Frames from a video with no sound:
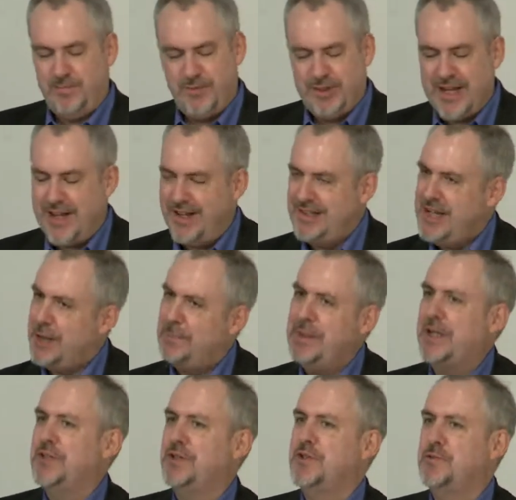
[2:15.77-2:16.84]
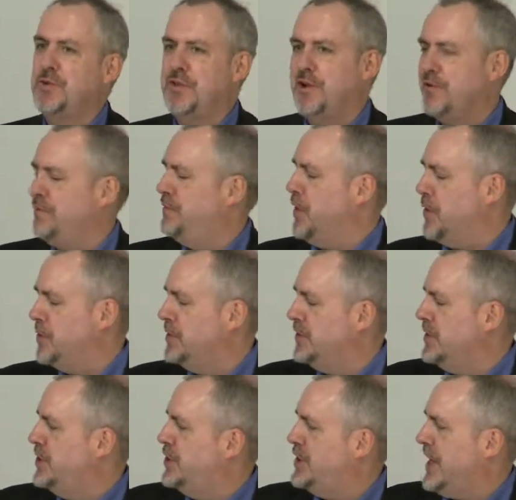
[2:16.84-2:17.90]
to take pictures with their phones
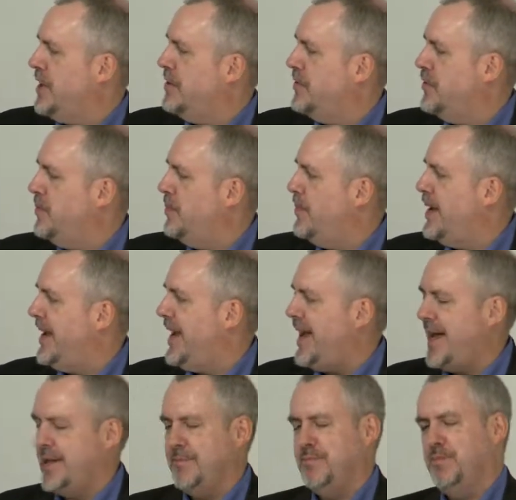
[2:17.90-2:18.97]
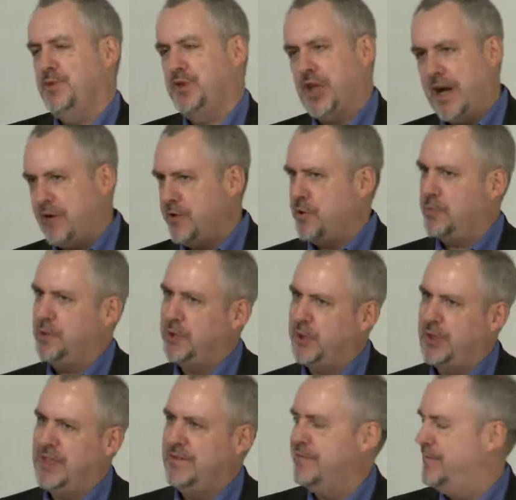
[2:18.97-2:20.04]
and share them at
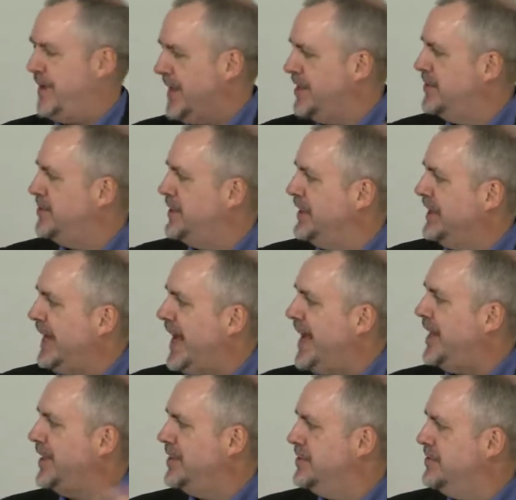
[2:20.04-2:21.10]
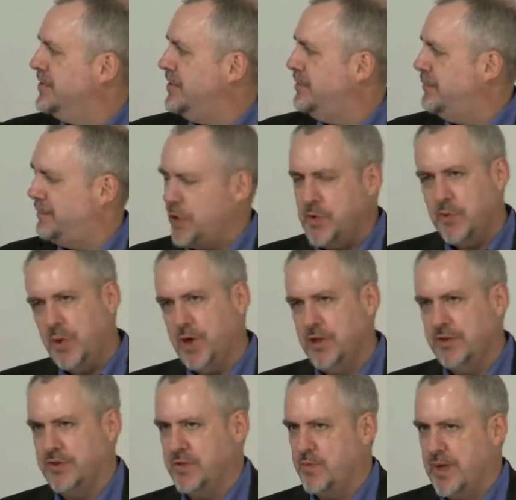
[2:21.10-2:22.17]
charitable events and gatherings and fun
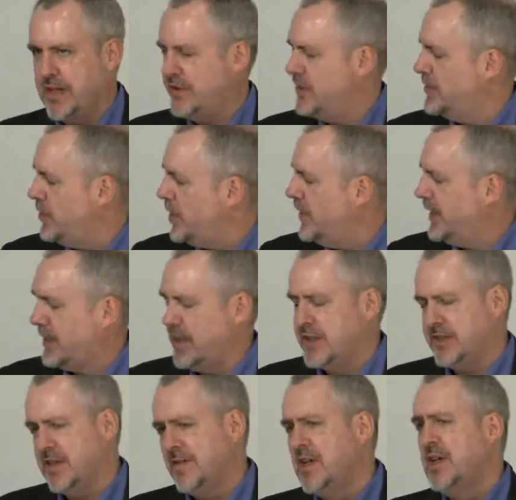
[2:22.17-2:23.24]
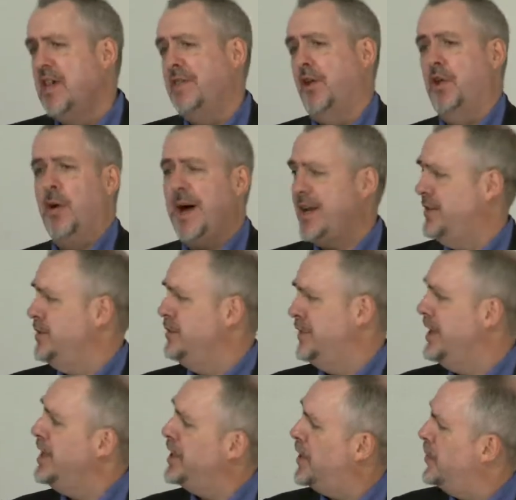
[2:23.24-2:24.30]
runs and races and all that kind of stuff. They'll know how to do
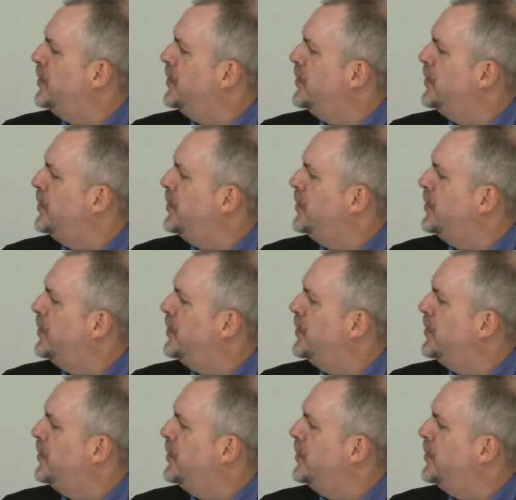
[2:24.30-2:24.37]
video.